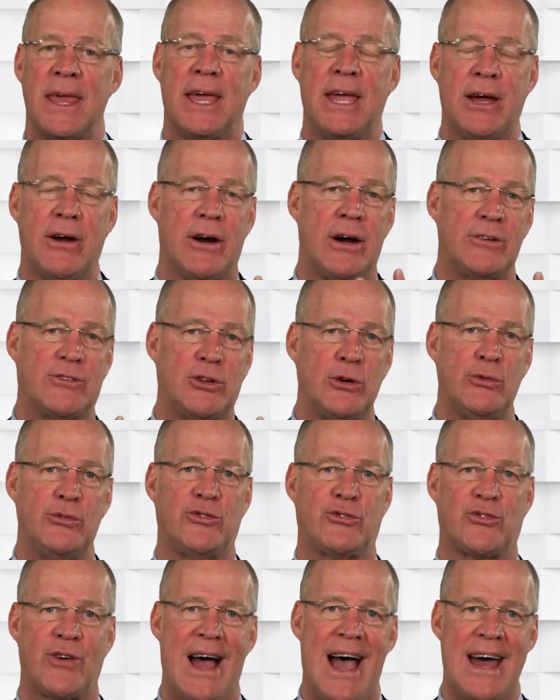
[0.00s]
Here are 2
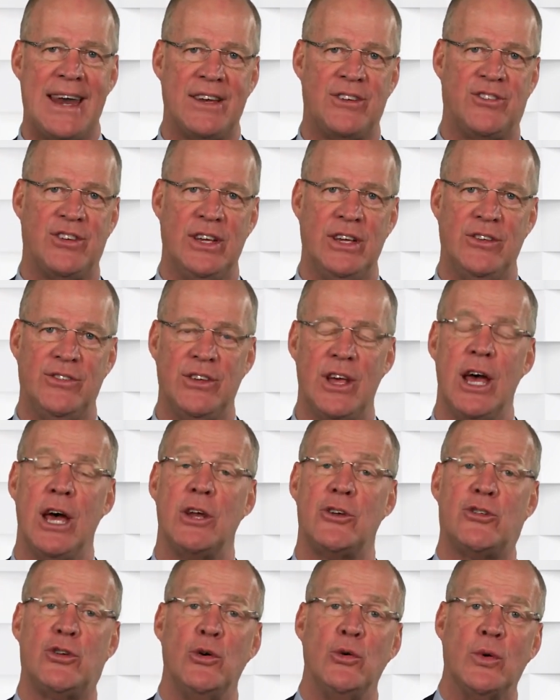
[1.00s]
strategies
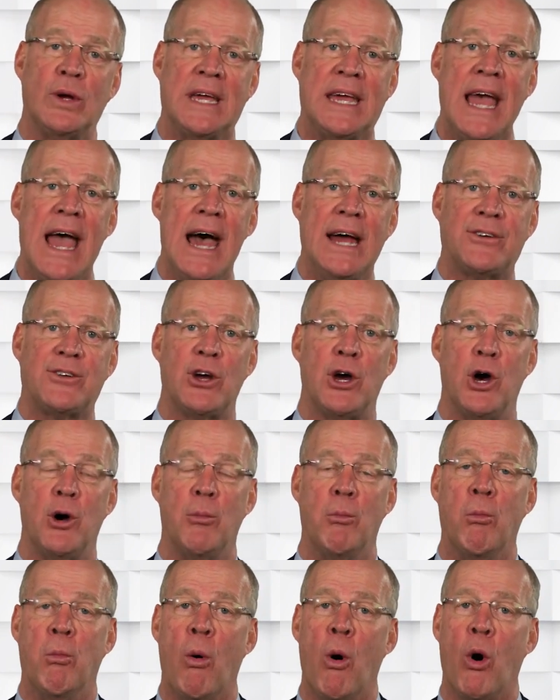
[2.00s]
to get
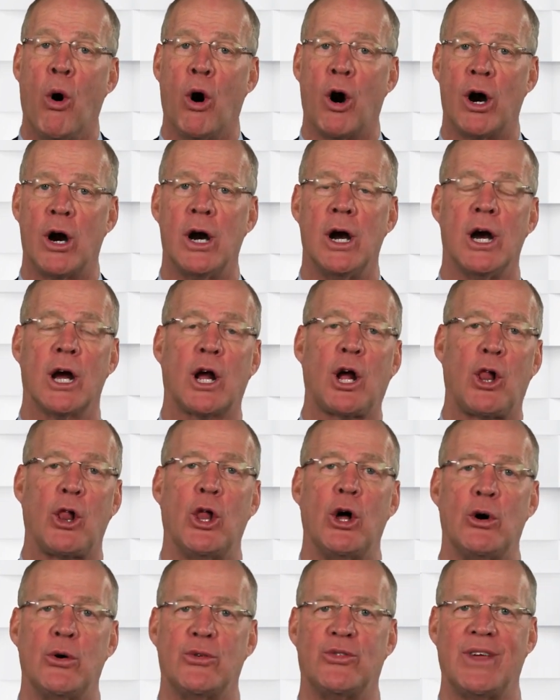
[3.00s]
more
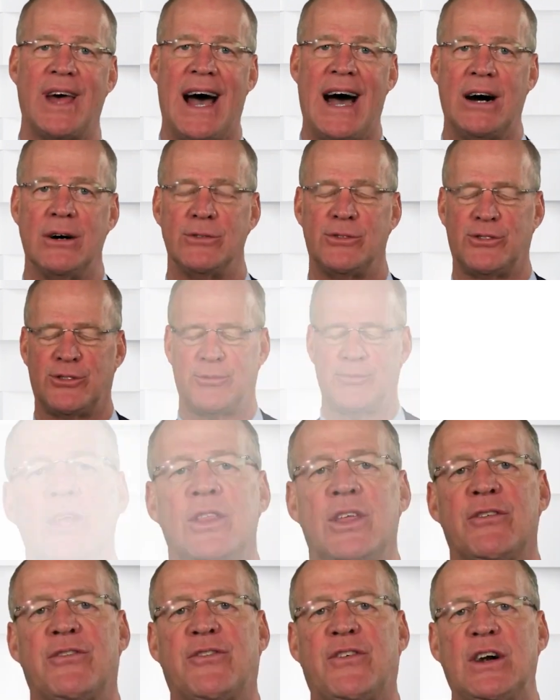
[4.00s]
closeouts.
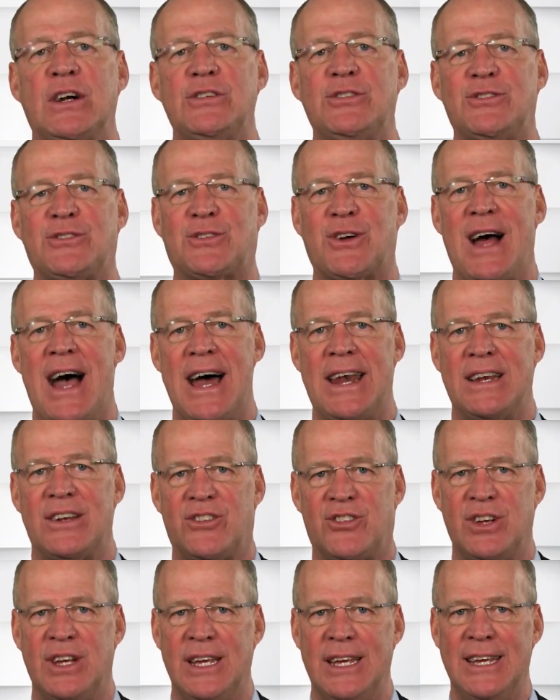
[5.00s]
The first
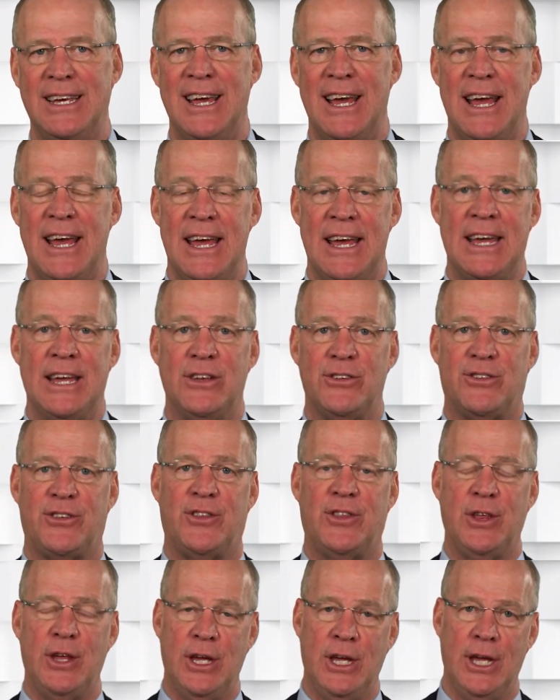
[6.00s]
strategy
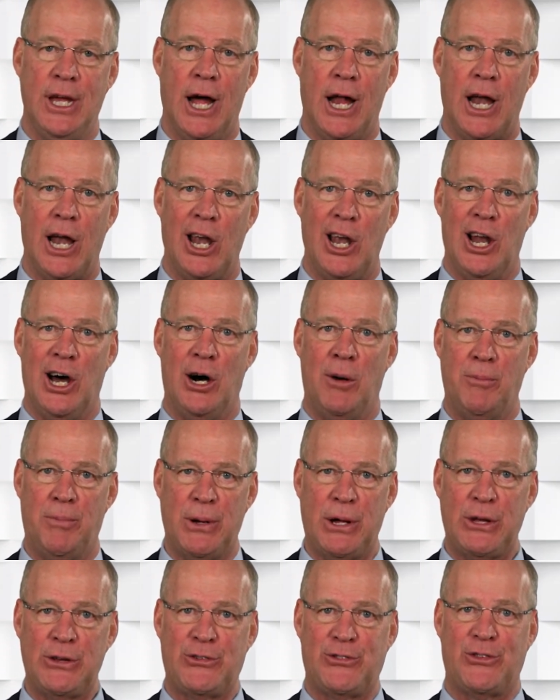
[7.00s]
is the
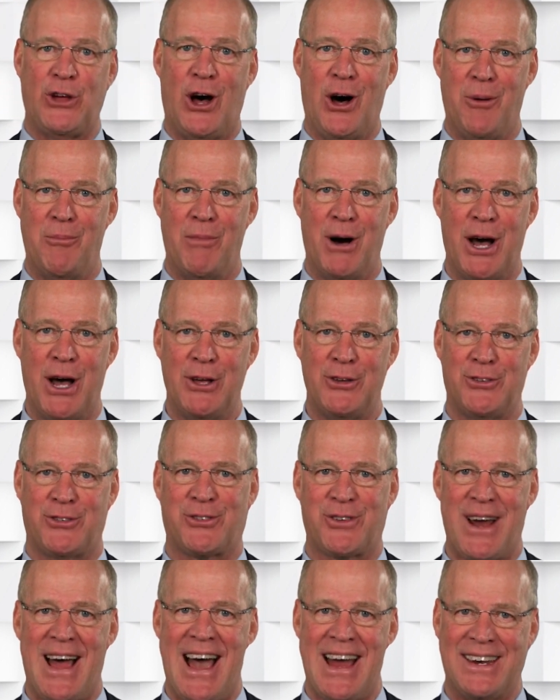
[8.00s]
lump sum
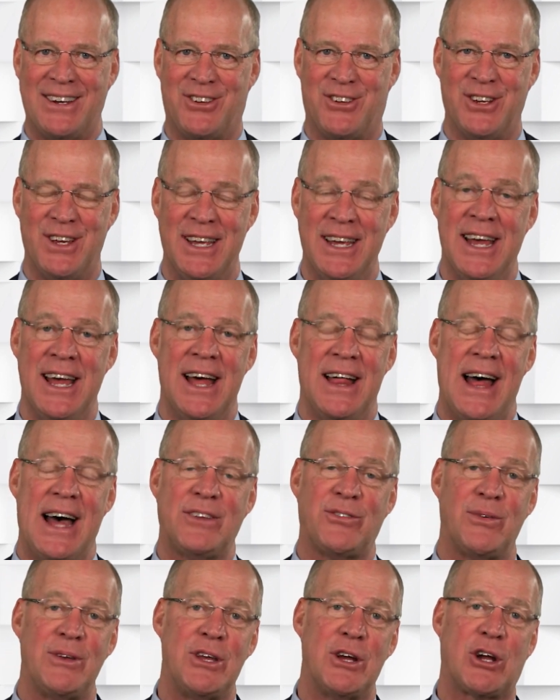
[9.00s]
strategy.
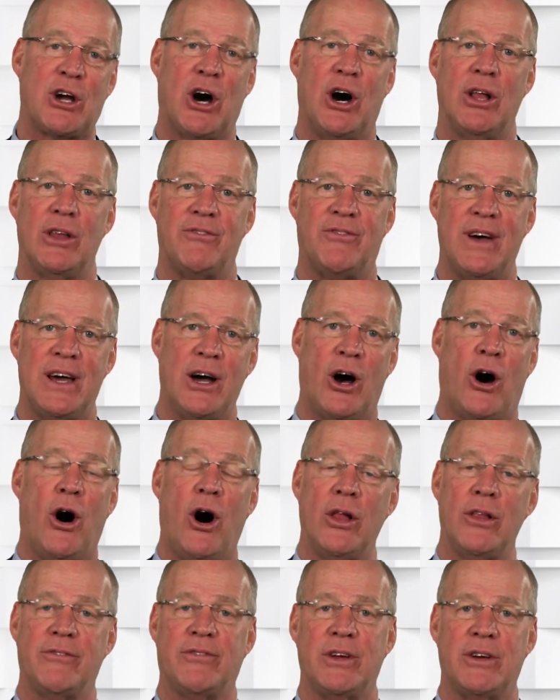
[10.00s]
That's when you call
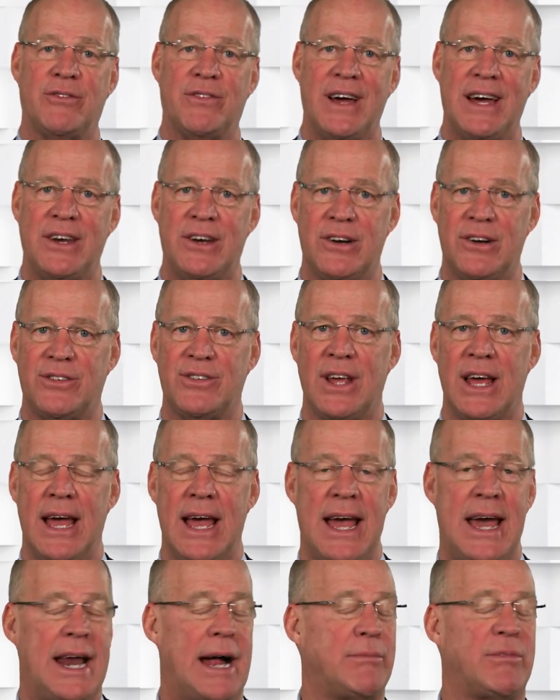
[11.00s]
all of your vendors,
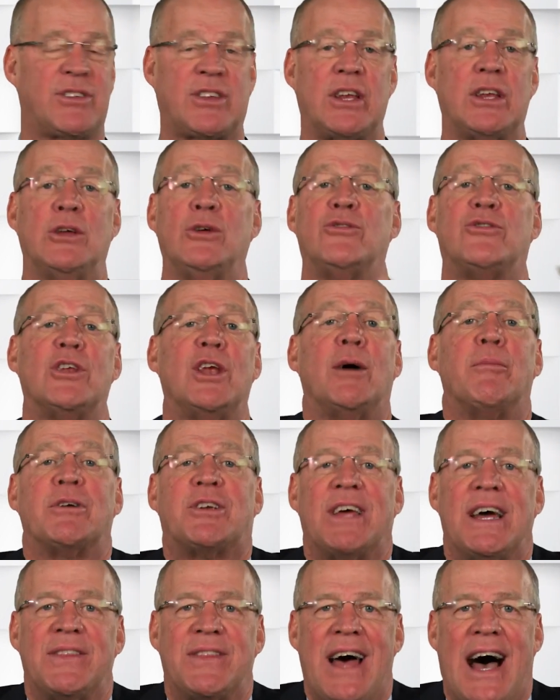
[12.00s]
and I'm just going to use the number
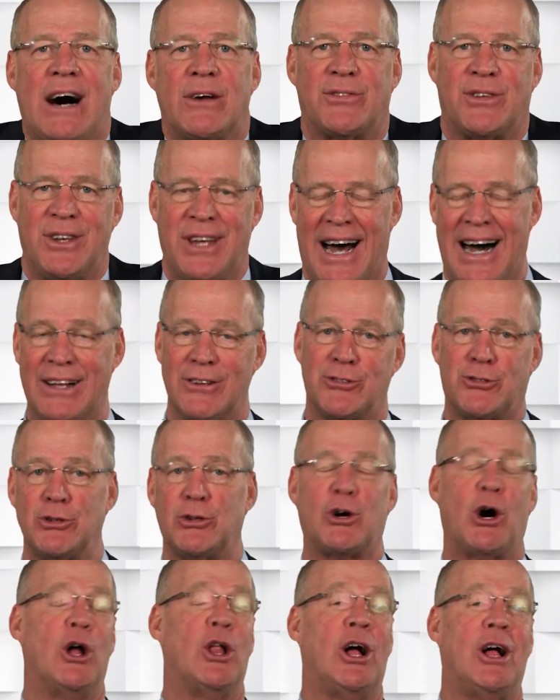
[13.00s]
$10,000. You
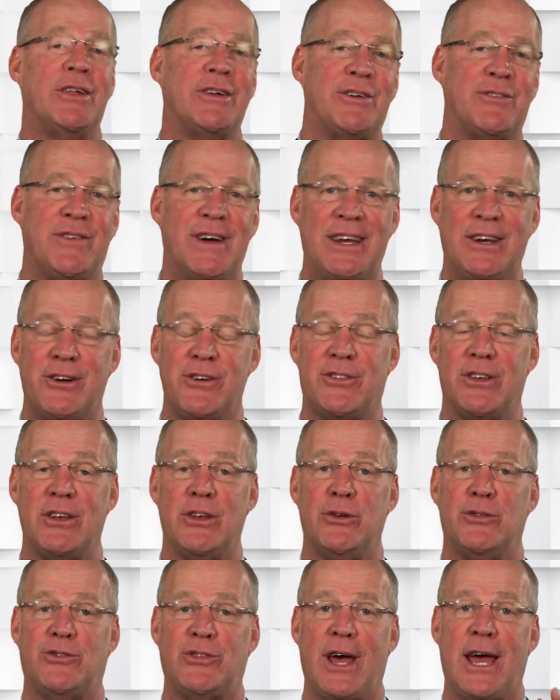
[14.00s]
call all your vendors
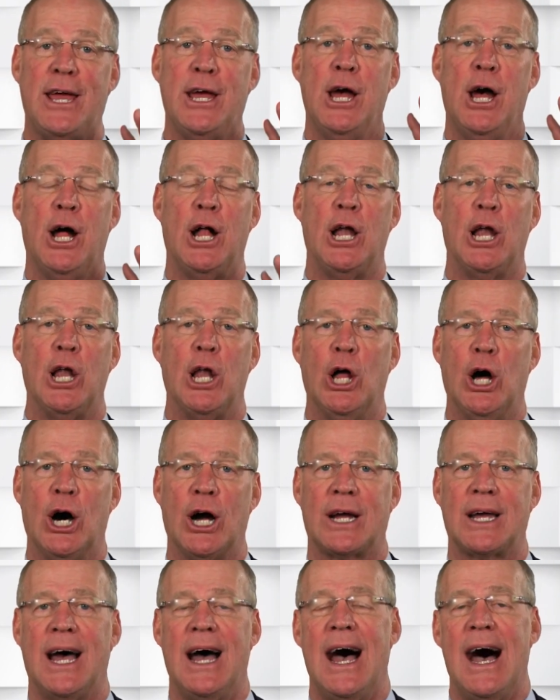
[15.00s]
and you say,
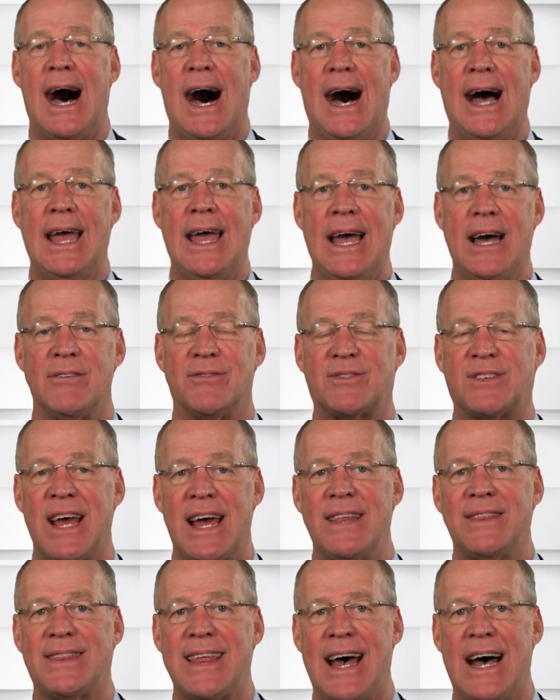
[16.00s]
look, I have
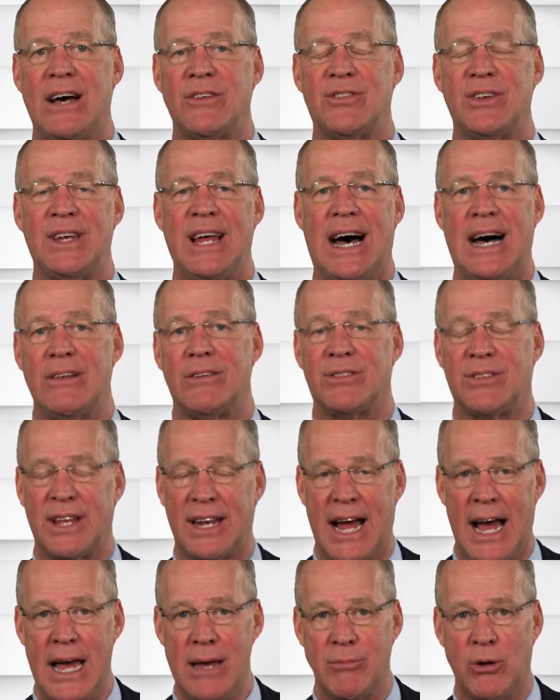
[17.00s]
$10,000
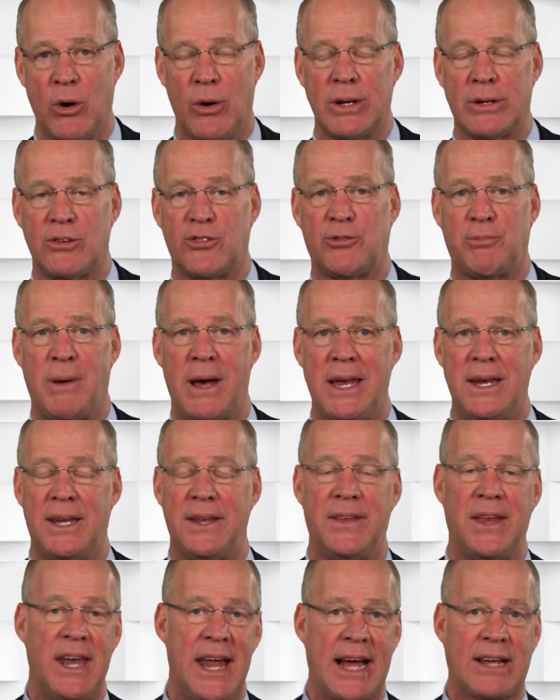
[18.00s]
that I am going to spend
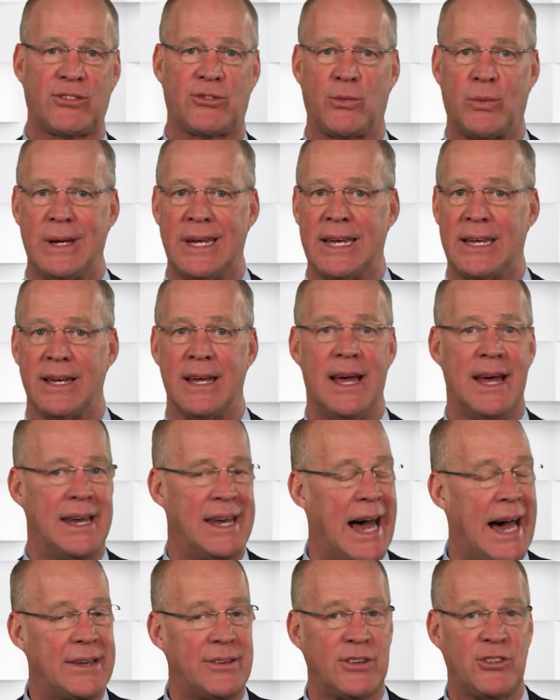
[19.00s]
in the next week.
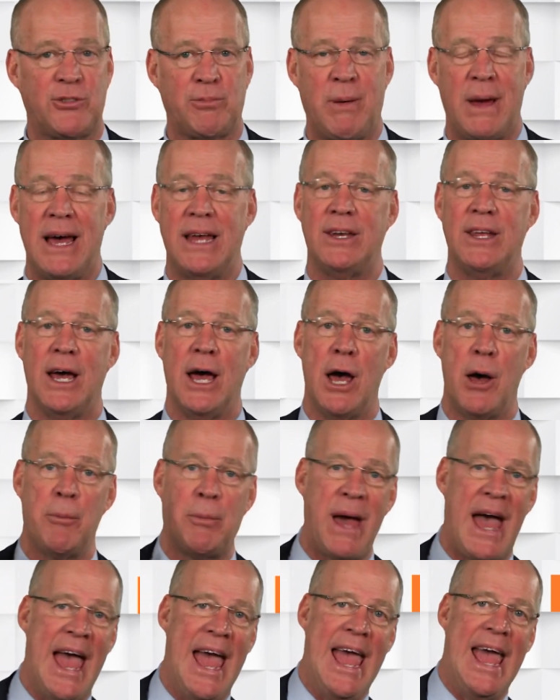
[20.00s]
Not just spend,
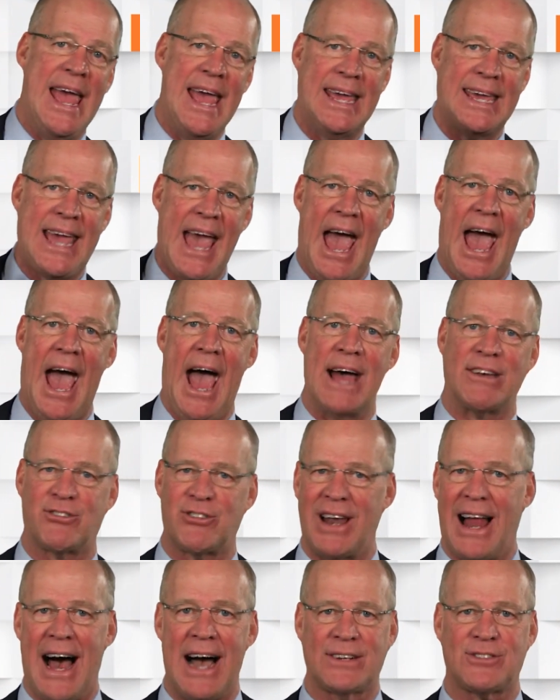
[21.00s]
pay
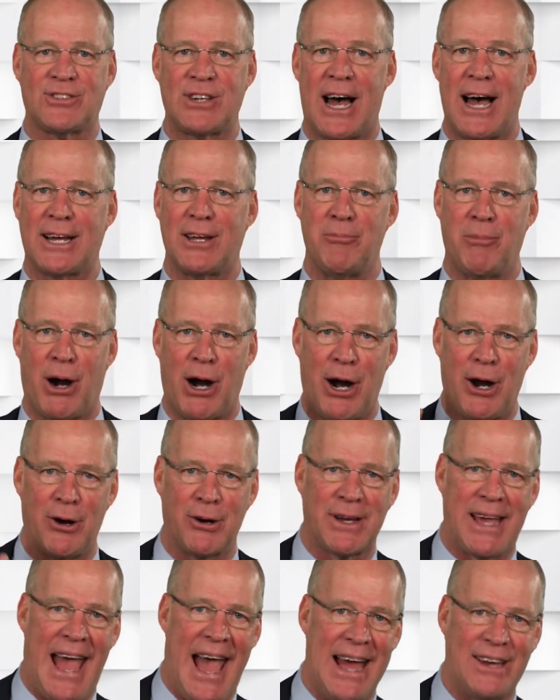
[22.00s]
cash, lock, stock, and
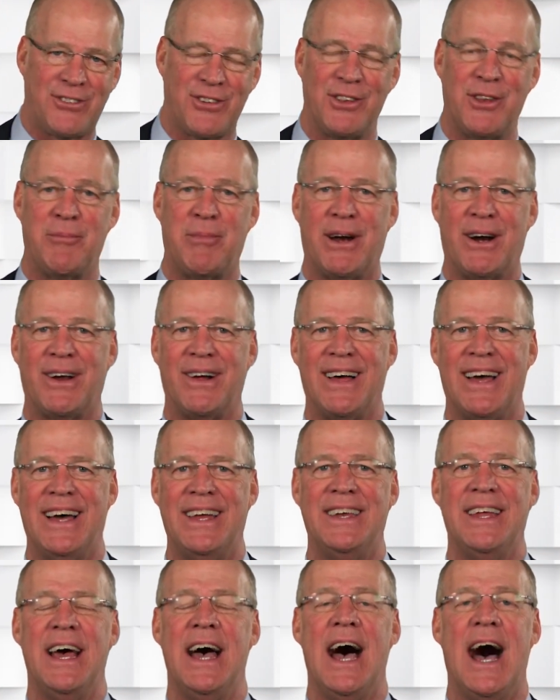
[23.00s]
barrel, cash on the barrelhead.